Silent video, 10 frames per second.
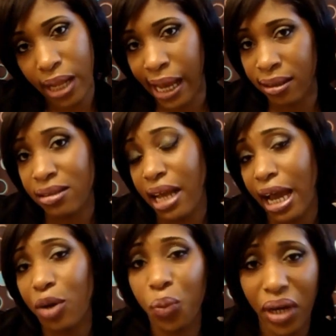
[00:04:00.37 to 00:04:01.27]
like
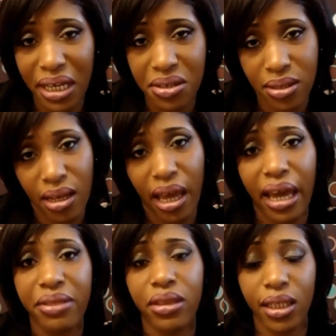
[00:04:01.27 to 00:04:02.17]
Nine West
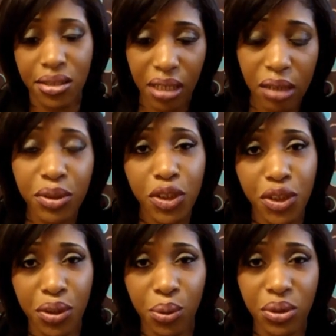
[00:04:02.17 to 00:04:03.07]
had the softest
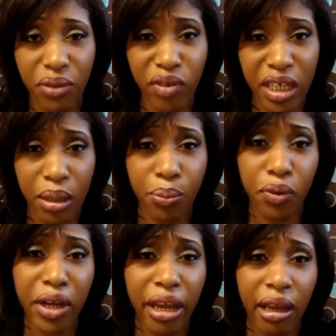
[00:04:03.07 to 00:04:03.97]
shoes of any
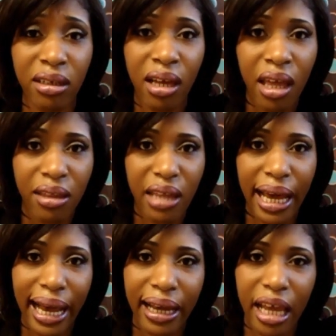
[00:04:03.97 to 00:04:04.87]
brand that
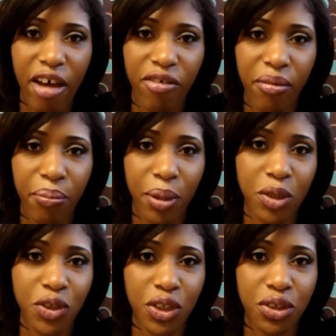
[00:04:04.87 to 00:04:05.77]
I have
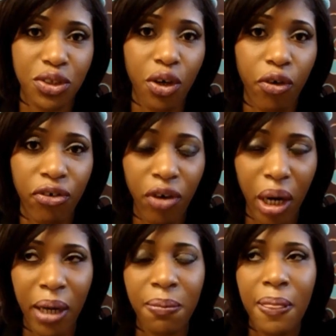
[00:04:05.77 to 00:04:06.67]
purchased so
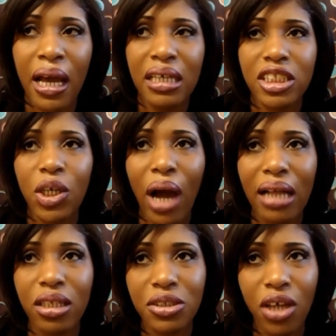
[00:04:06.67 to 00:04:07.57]
far. So
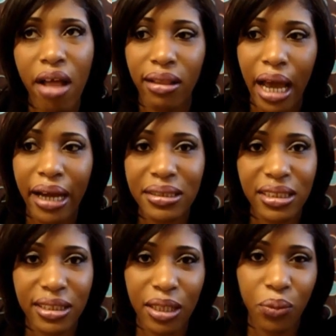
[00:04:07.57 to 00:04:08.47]
I looked online to
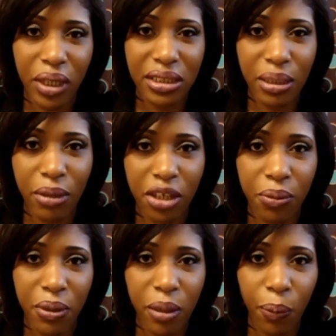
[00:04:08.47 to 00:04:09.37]
see what some other
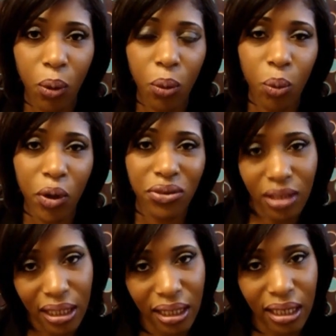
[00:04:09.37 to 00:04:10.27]
people were
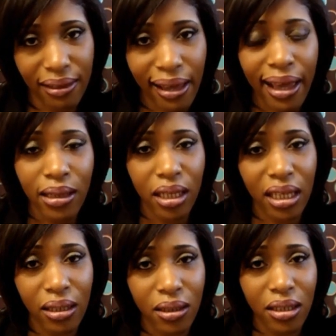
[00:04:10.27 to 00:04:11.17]
thinking,
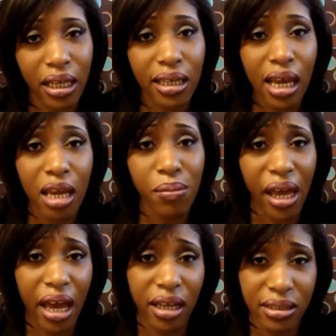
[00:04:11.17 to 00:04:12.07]
and it came
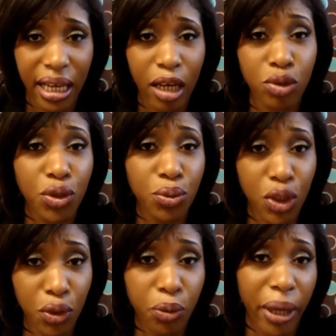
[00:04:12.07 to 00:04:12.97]
down to
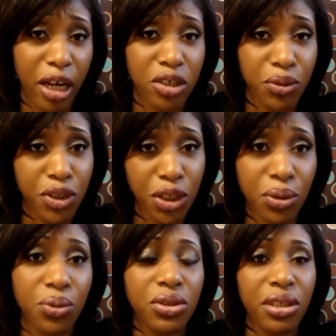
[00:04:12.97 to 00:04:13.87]
2 pairs of
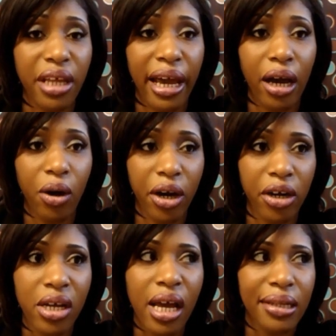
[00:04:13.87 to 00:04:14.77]
shoes that are
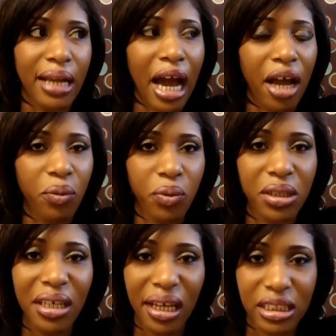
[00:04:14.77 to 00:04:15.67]
not
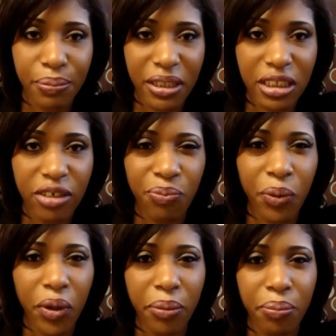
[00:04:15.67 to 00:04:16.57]
really expensive,
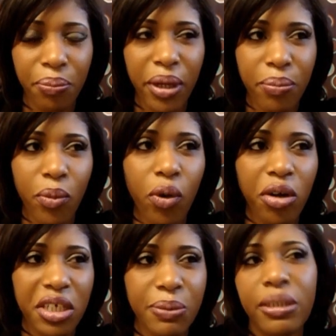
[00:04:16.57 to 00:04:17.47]
but
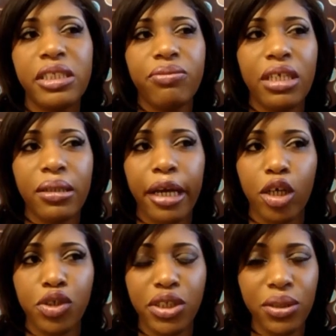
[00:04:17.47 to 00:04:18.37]
more expensive than like
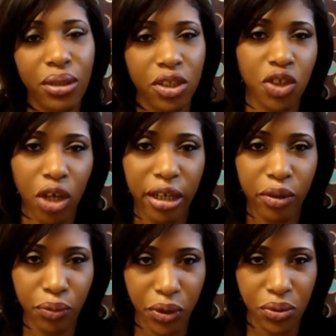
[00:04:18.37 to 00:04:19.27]
a shoe in
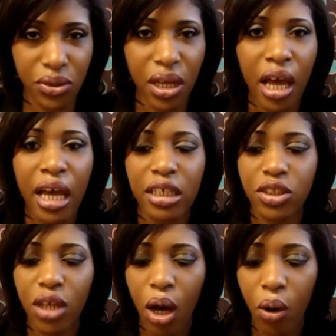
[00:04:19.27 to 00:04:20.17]
Charlotte Russe.
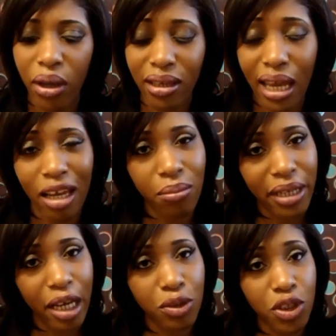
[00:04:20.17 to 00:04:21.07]
So it came
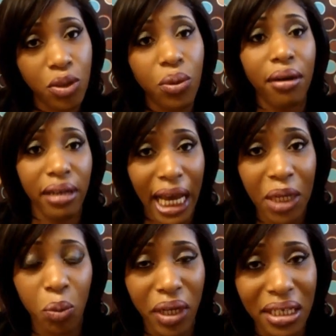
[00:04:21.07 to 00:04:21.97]
down to
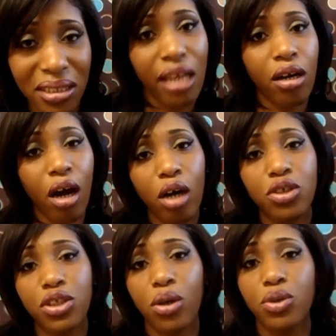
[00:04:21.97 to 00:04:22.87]
Nine West and
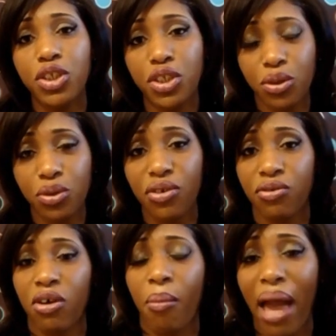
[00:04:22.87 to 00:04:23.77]
also shoes
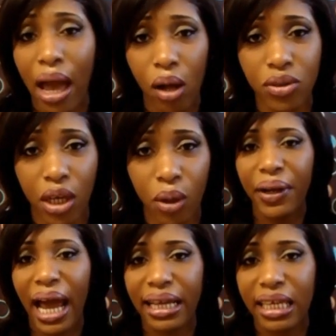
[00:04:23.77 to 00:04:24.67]
from Aldo.
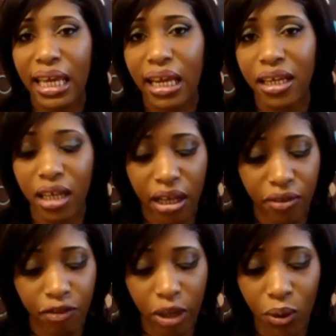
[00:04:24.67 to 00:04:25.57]
But I can
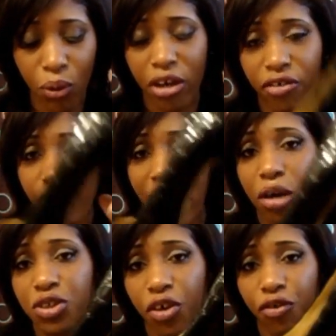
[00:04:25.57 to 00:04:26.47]
very well
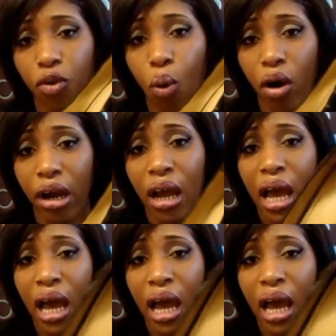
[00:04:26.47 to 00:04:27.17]
vouch for